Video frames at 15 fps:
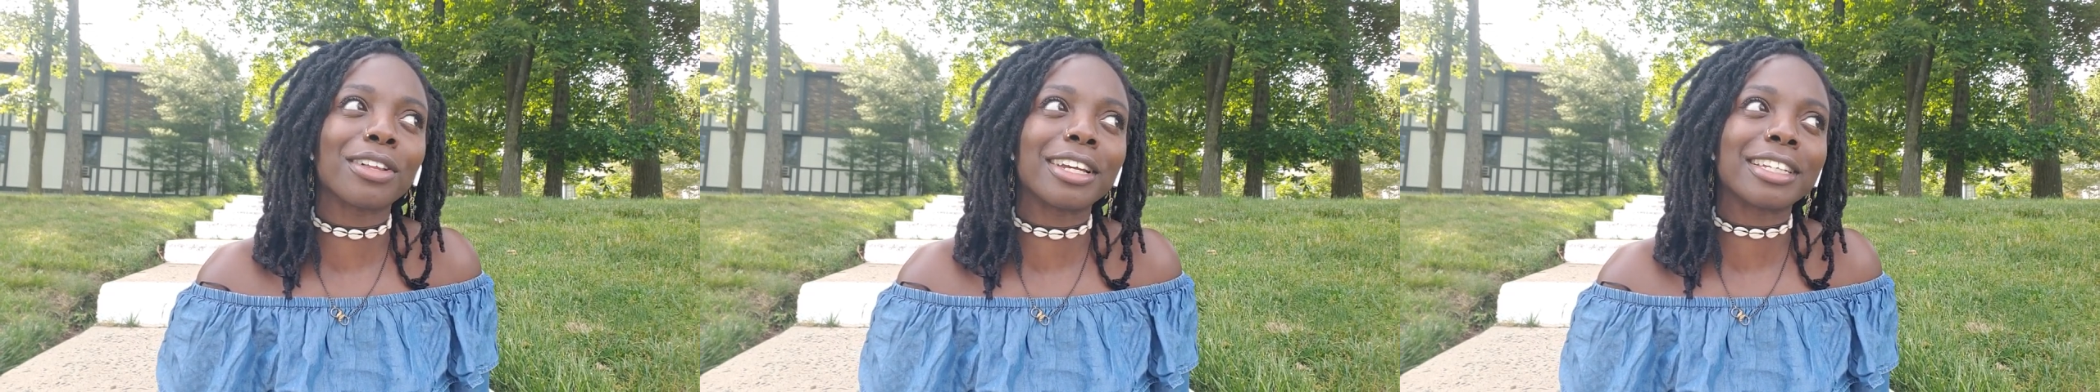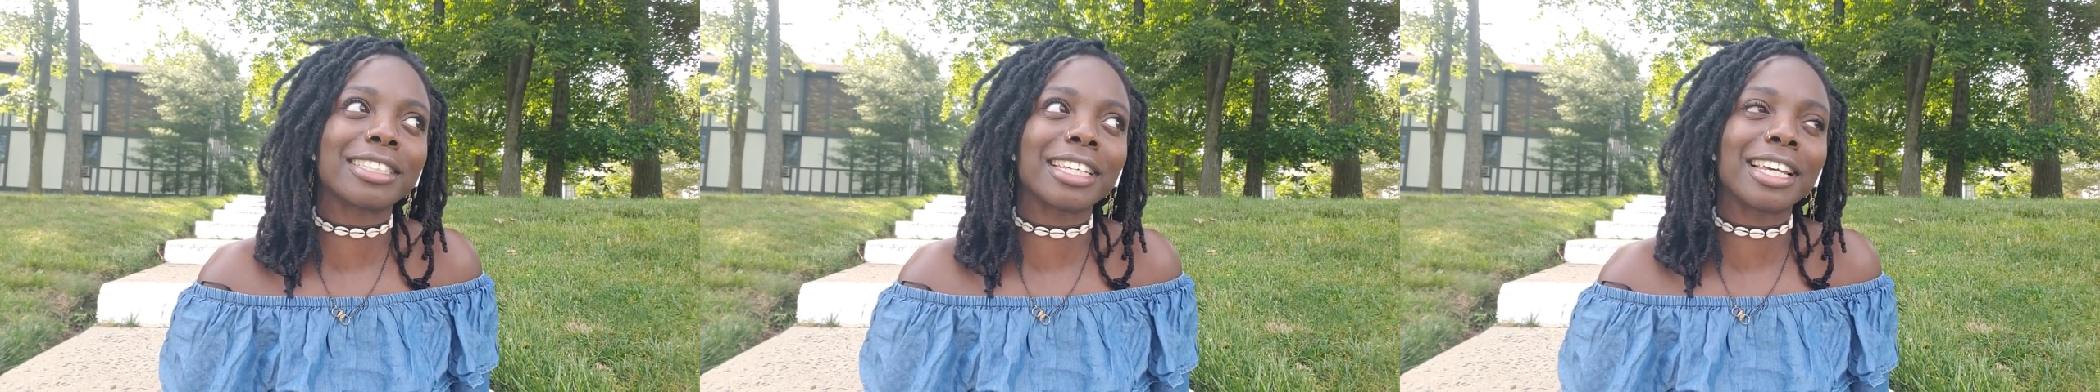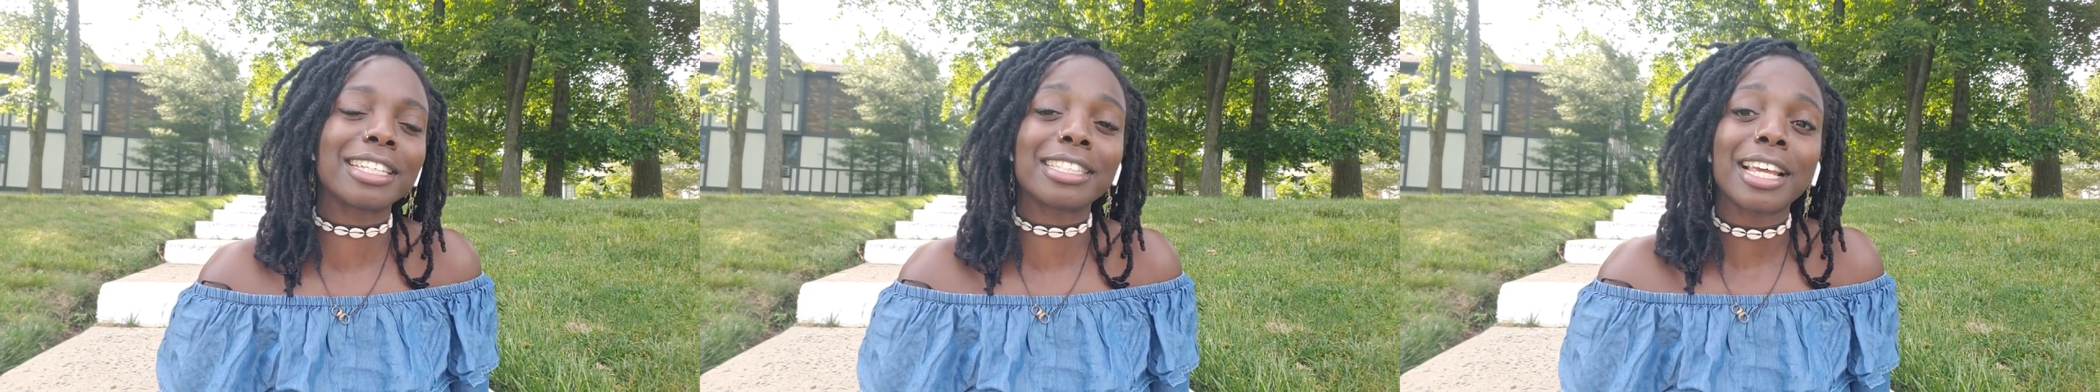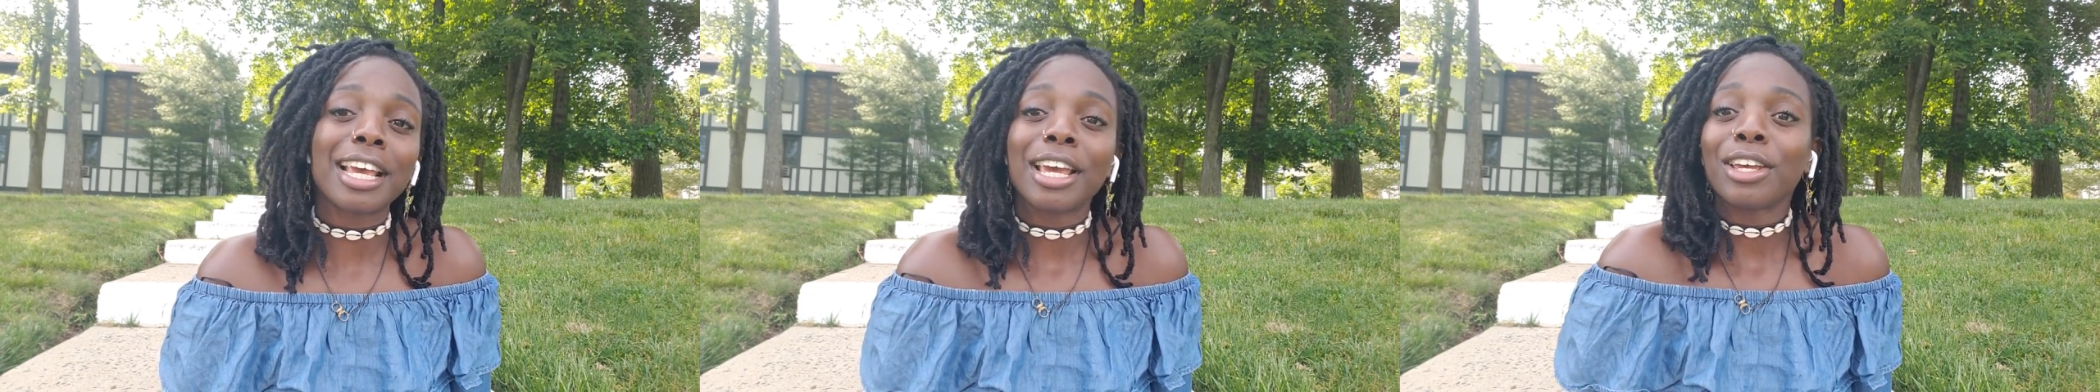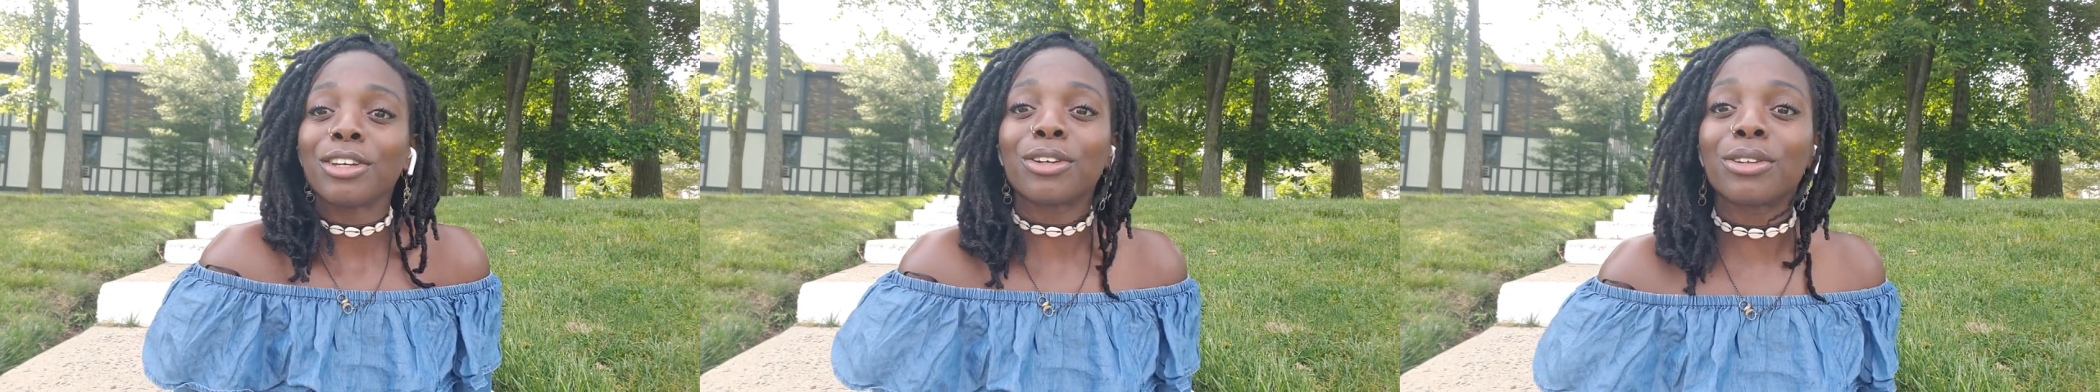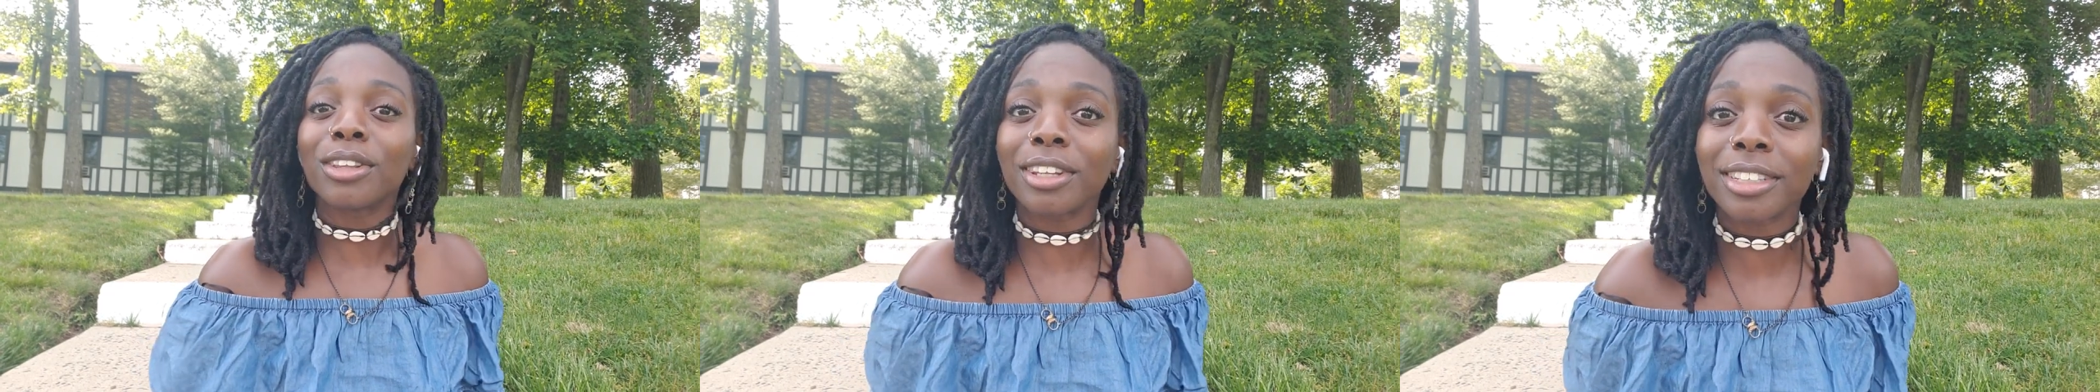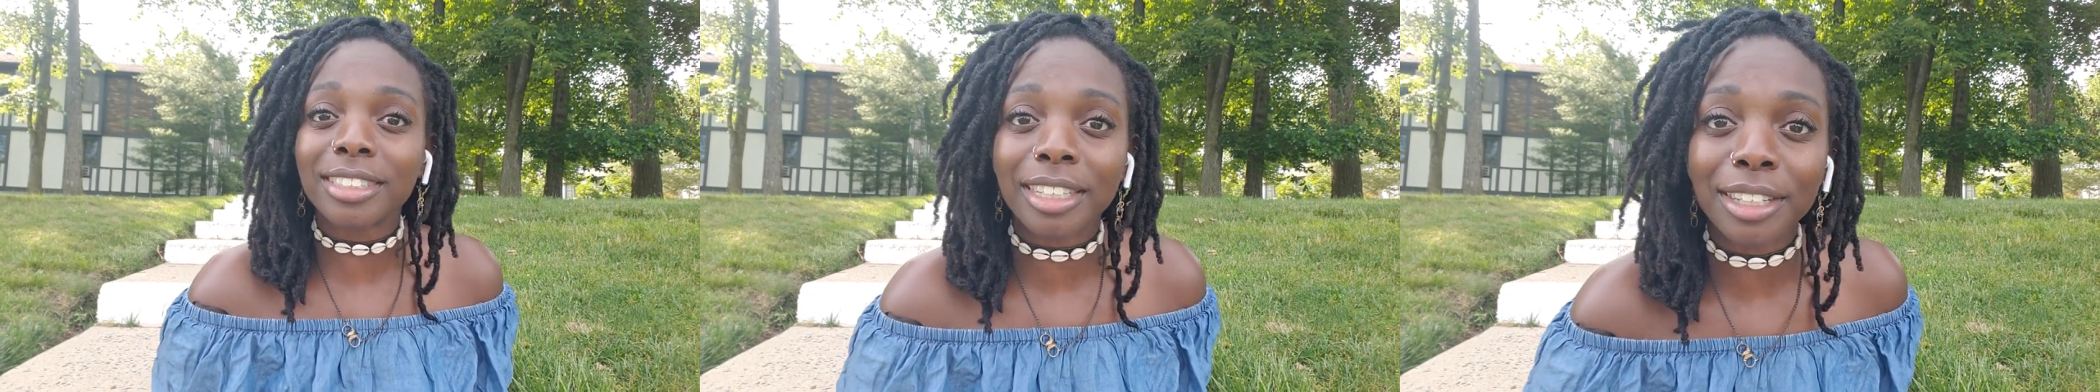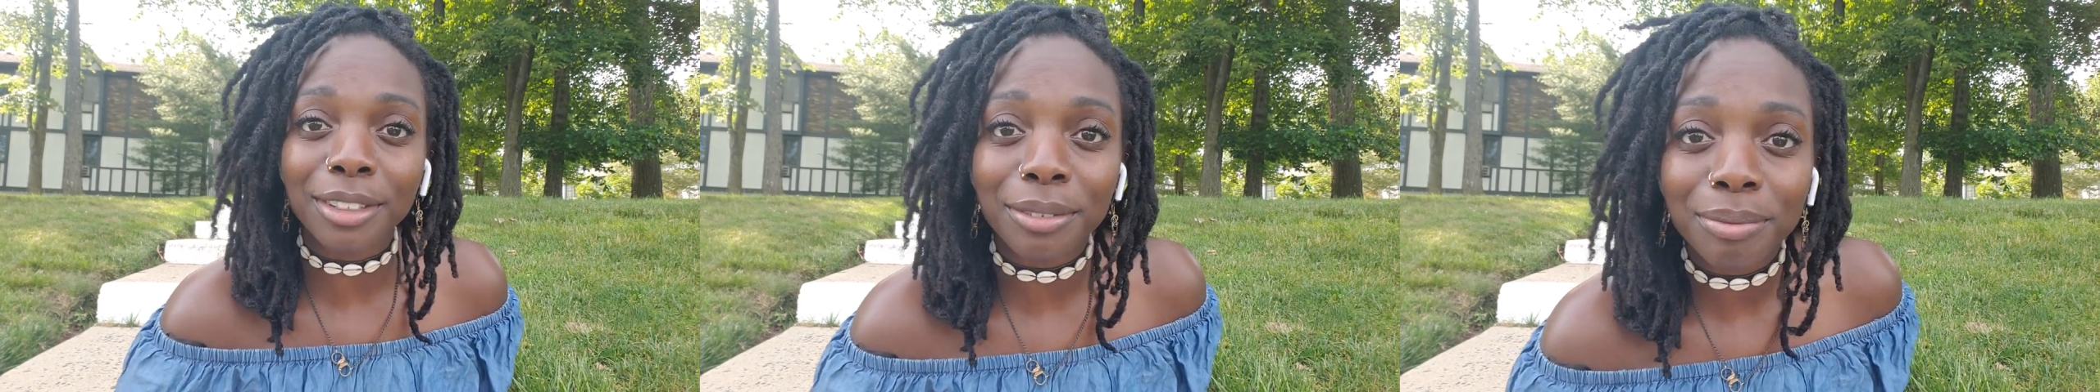exists?
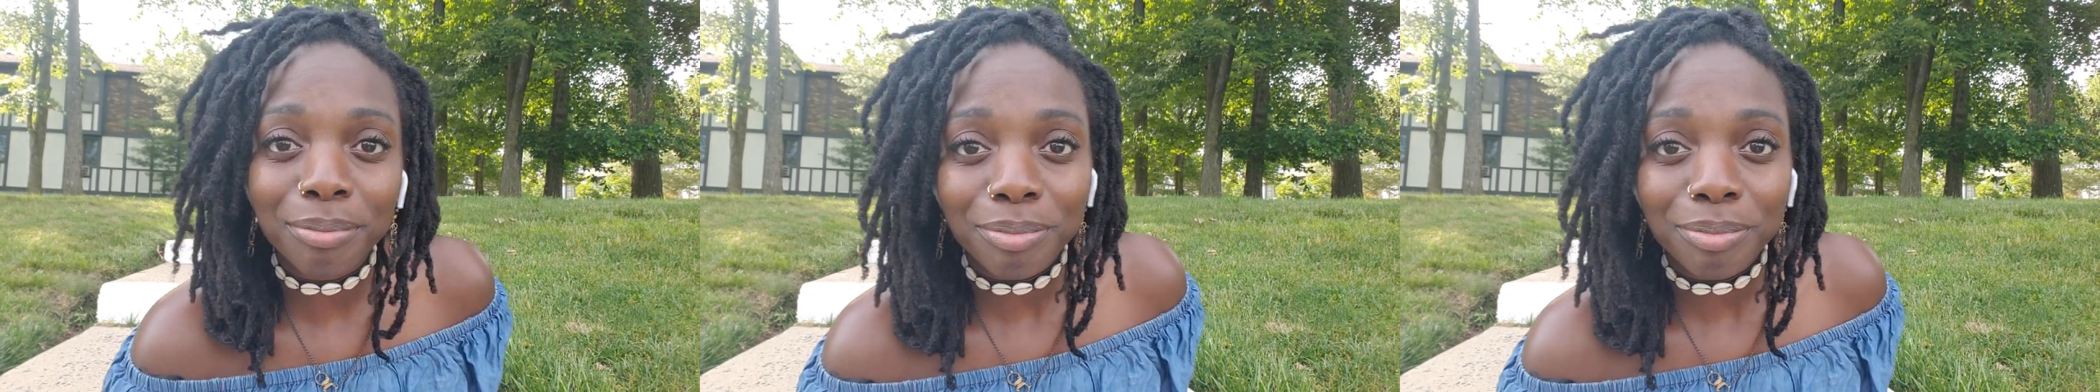Listen,